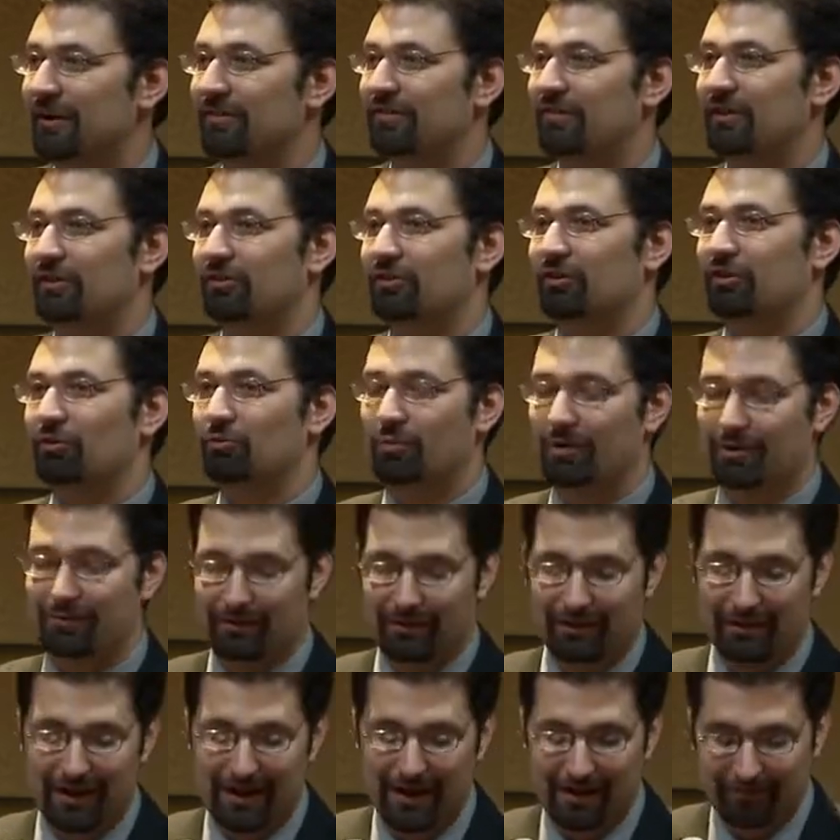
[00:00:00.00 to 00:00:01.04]
I think there are
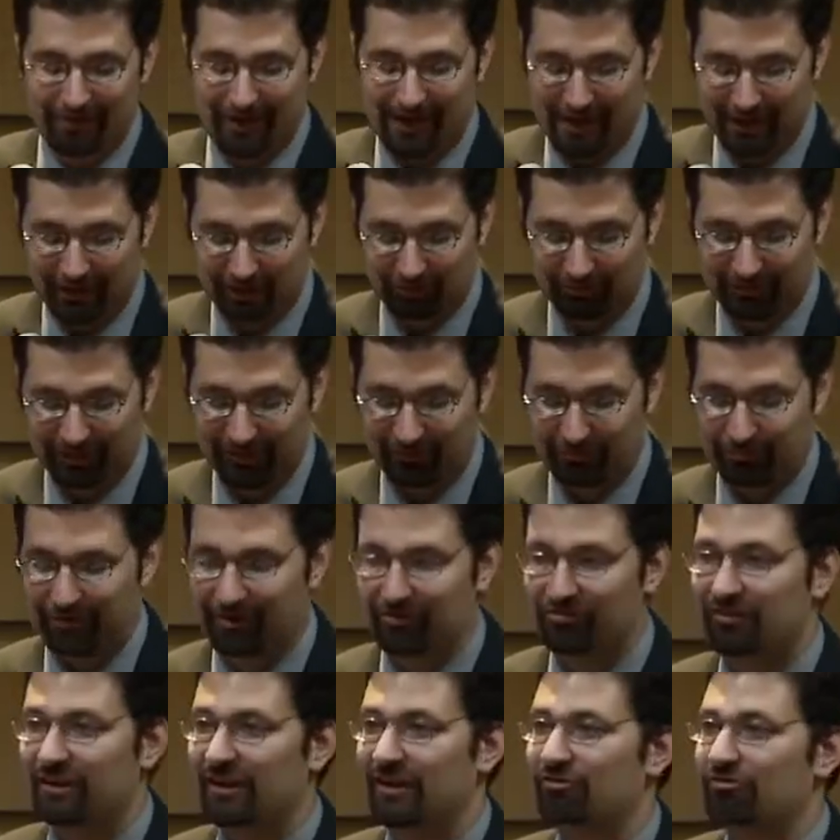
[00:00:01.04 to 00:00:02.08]
women that have a higher rate of
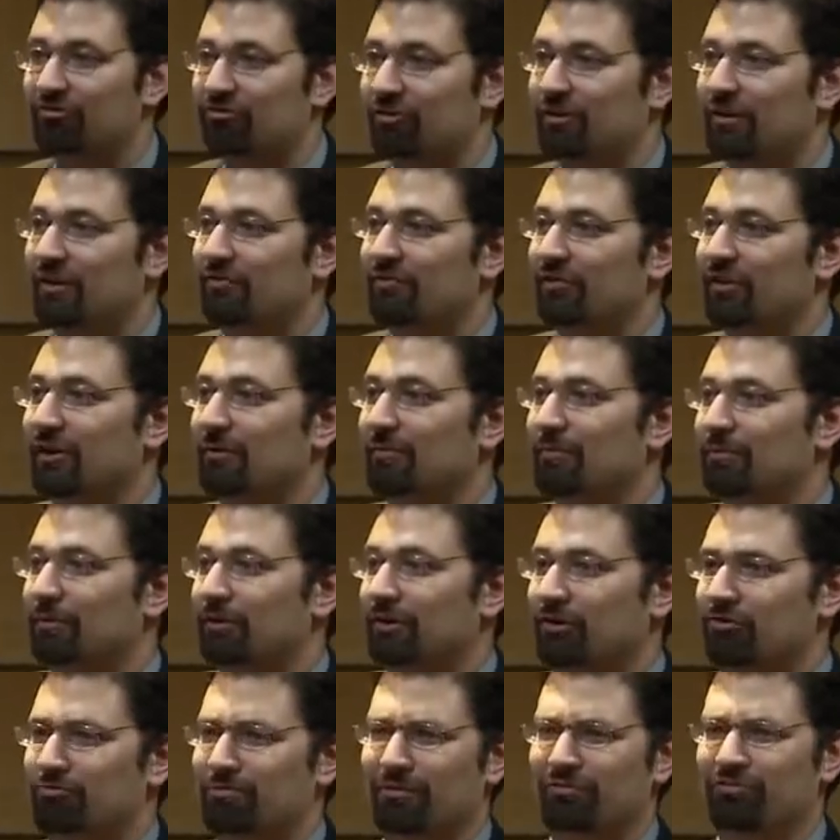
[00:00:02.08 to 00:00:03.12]
breast cancer if they
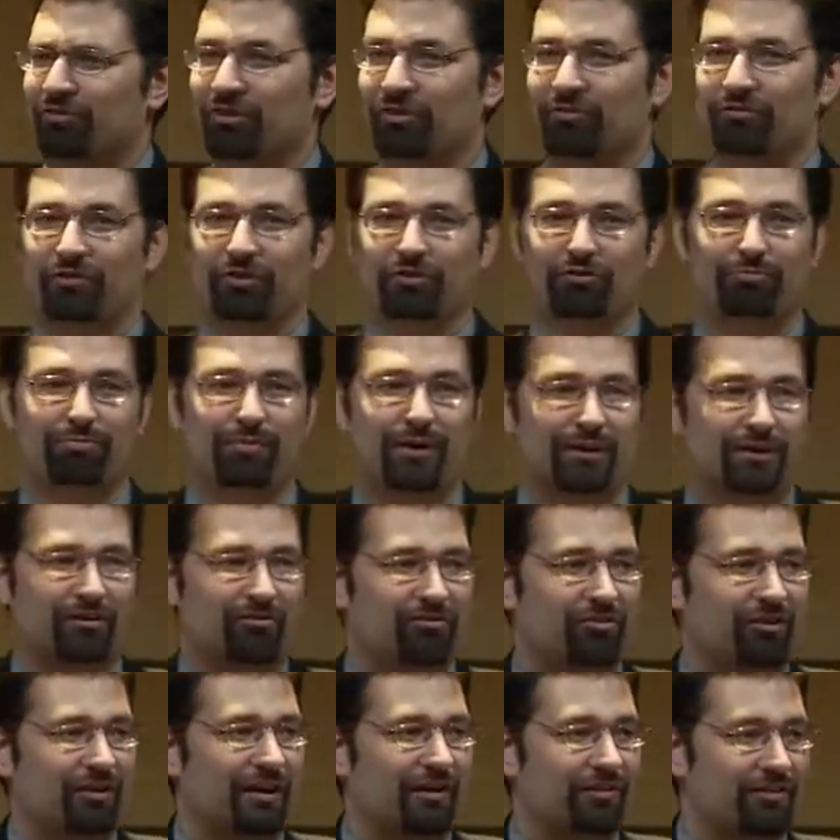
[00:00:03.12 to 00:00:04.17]
abort, especially their first
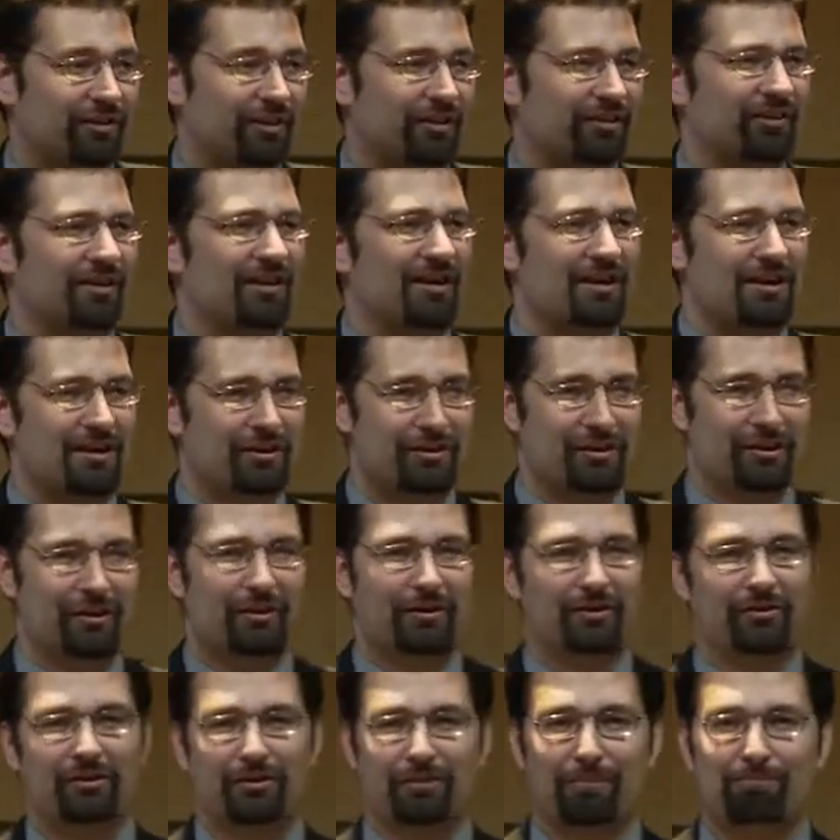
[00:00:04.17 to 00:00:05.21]
pregnancy. I think
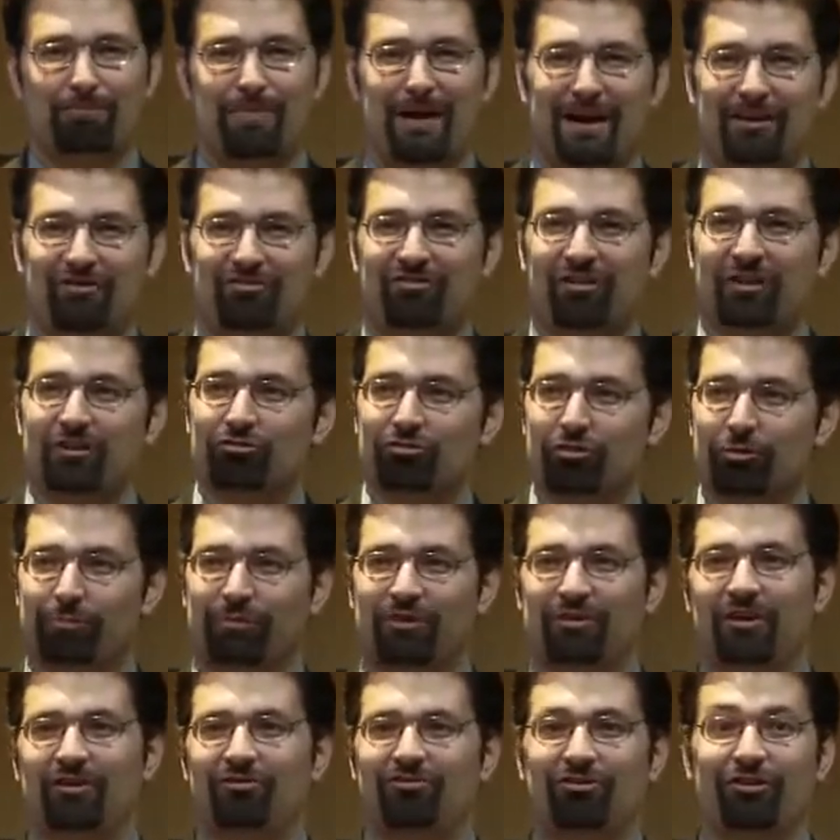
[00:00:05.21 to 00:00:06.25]
the best
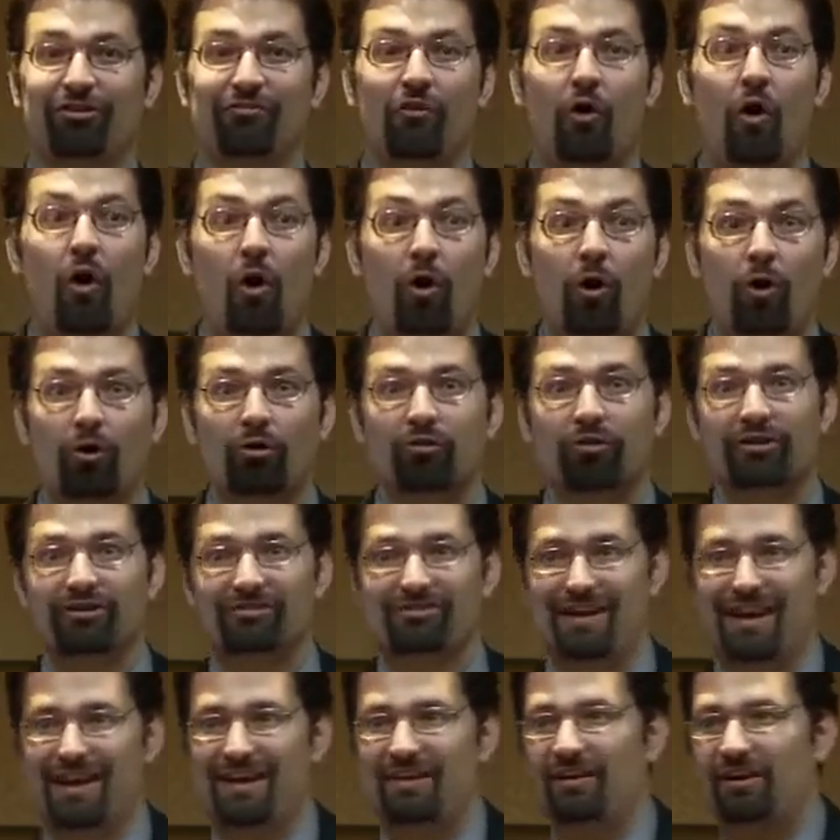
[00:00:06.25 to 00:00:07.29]
interpretation of all the
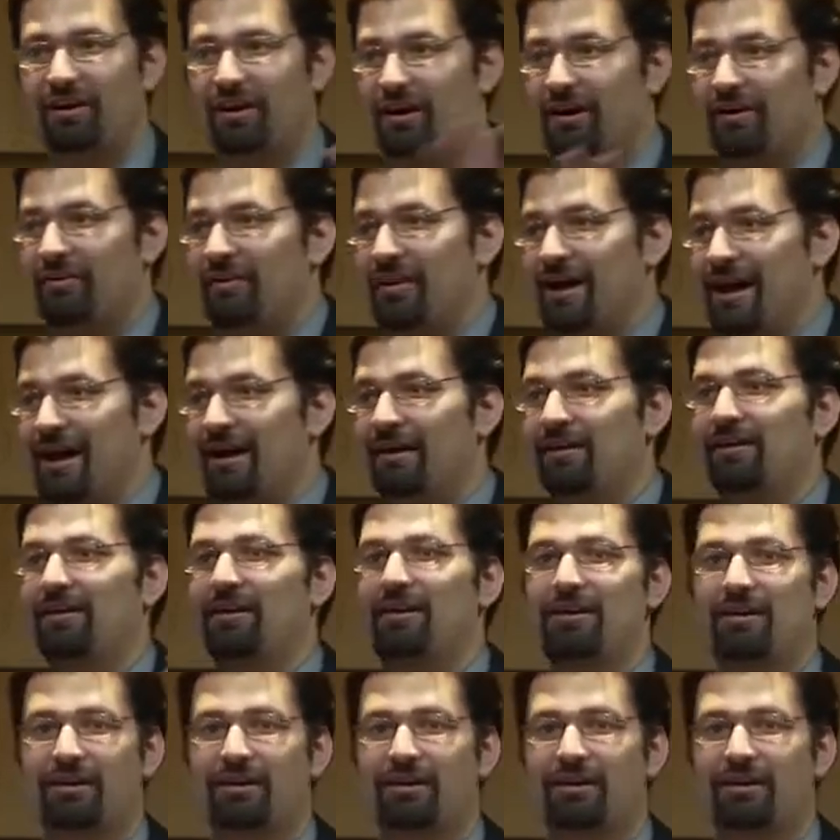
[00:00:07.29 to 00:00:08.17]
data on that